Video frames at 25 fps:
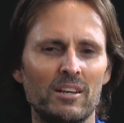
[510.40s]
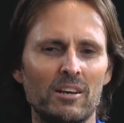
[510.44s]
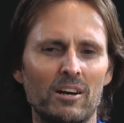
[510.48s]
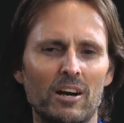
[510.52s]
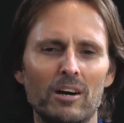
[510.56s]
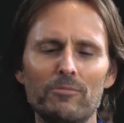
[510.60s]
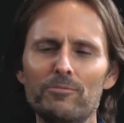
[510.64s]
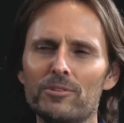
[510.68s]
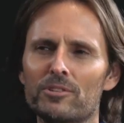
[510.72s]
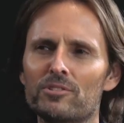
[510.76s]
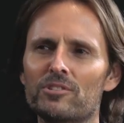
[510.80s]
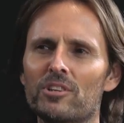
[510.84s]

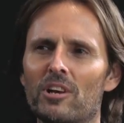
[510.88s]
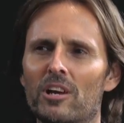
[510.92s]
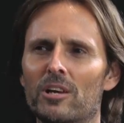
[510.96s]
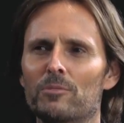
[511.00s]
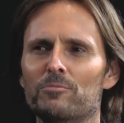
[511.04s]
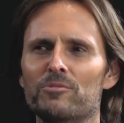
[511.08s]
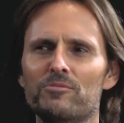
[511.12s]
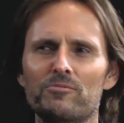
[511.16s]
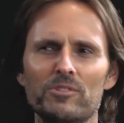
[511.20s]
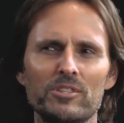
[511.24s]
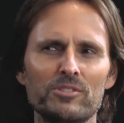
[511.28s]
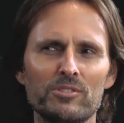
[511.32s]

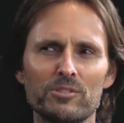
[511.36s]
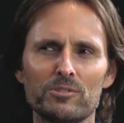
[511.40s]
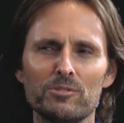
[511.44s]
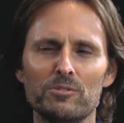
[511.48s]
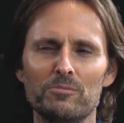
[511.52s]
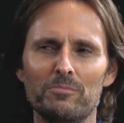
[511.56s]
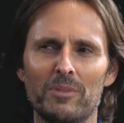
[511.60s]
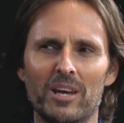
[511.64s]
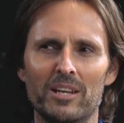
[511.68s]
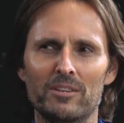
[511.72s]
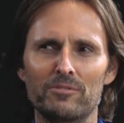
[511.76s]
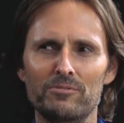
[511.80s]
Oftentimes physical
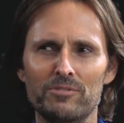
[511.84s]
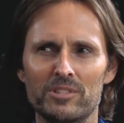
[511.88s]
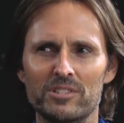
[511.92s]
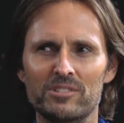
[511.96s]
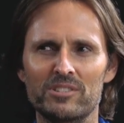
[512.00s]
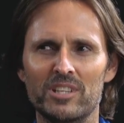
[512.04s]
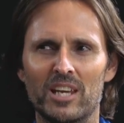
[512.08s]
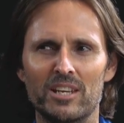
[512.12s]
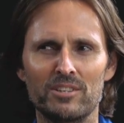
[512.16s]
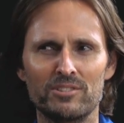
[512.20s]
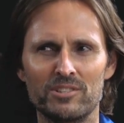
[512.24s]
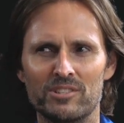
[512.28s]

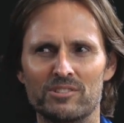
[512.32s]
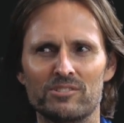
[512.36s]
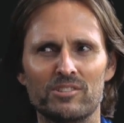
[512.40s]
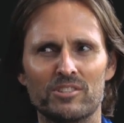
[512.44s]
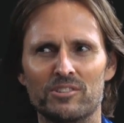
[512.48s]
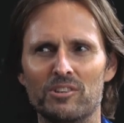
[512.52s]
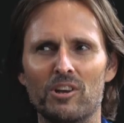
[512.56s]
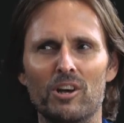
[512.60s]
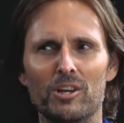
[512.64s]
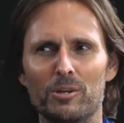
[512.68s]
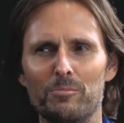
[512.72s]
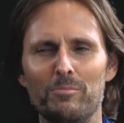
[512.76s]
manifestations are
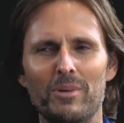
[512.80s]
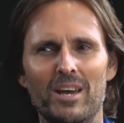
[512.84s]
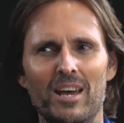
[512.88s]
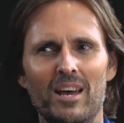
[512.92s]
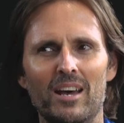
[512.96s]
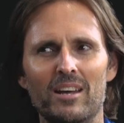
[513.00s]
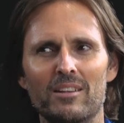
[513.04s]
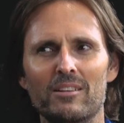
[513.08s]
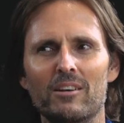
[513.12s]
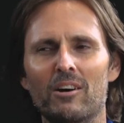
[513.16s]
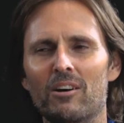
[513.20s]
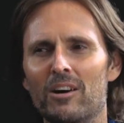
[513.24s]
not
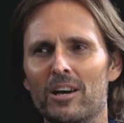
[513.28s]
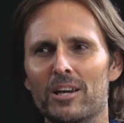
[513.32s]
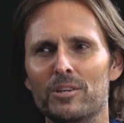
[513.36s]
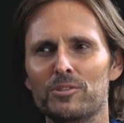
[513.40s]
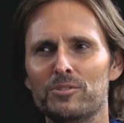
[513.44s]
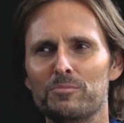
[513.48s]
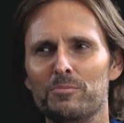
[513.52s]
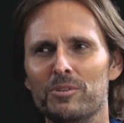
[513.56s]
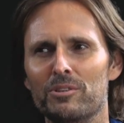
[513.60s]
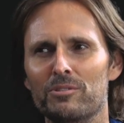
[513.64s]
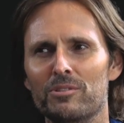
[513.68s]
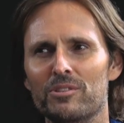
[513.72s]
about higher
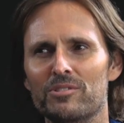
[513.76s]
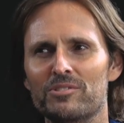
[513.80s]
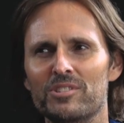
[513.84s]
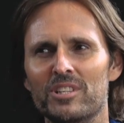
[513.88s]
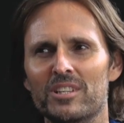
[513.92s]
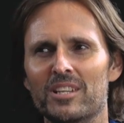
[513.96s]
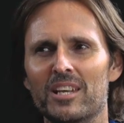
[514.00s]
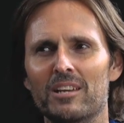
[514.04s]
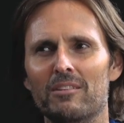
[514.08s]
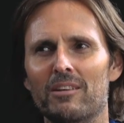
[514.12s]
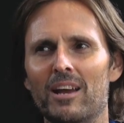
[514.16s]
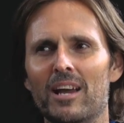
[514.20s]
spirits
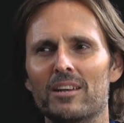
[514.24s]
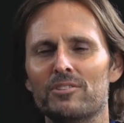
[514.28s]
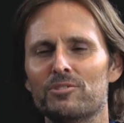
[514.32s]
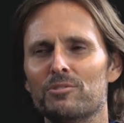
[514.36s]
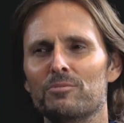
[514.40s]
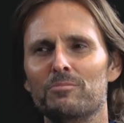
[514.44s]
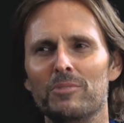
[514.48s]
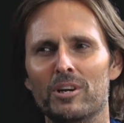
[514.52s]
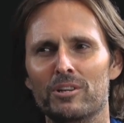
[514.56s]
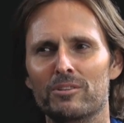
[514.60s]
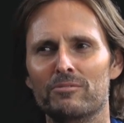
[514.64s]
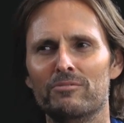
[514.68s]
and their actual
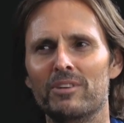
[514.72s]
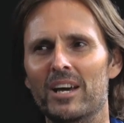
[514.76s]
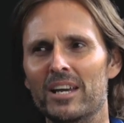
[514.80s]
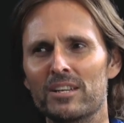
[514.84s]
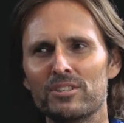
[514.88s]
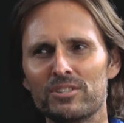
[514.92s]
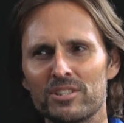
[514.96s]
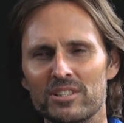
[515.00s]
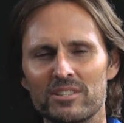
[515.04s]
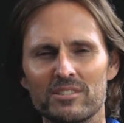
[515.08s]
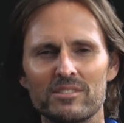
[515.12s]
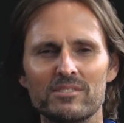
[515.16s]

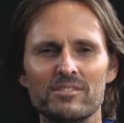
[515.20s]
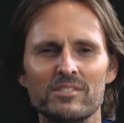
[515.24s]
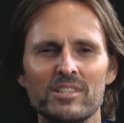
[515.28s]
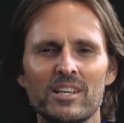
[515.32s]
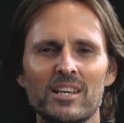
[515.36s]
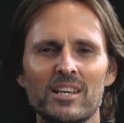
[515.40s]
motivations,